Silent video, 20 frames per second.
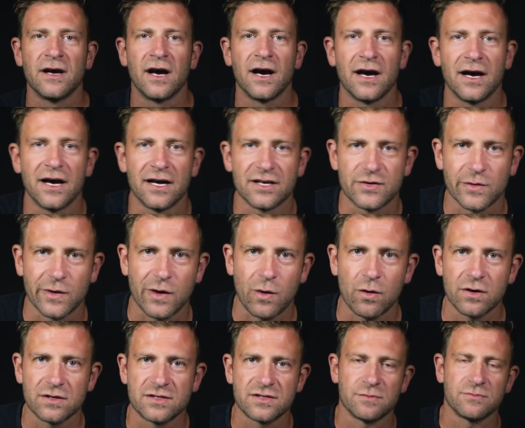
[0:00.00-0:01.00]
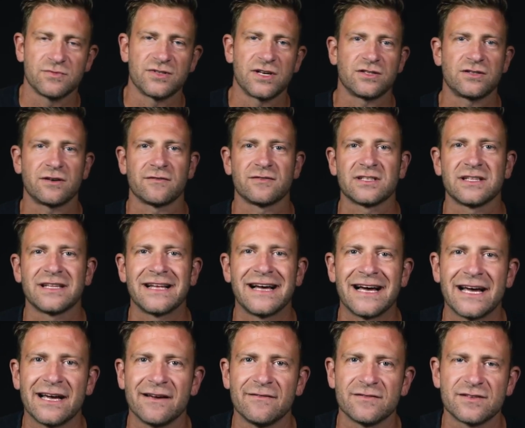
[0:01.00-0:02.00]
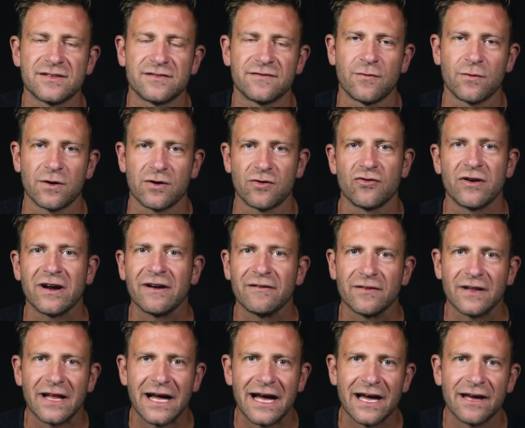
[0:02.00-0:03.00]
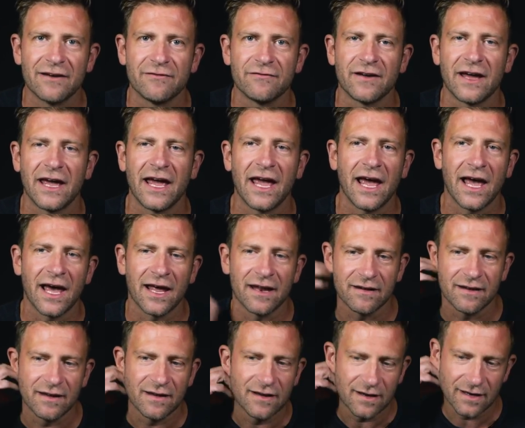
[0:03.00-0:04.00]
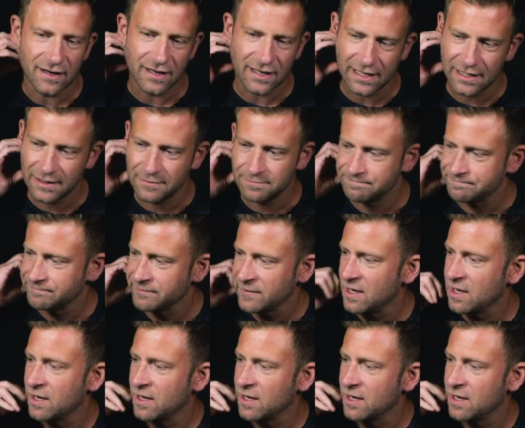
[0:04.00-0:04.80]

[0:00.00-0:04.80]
uh, to record some Chase Jarvis lives for Creative Live, and um,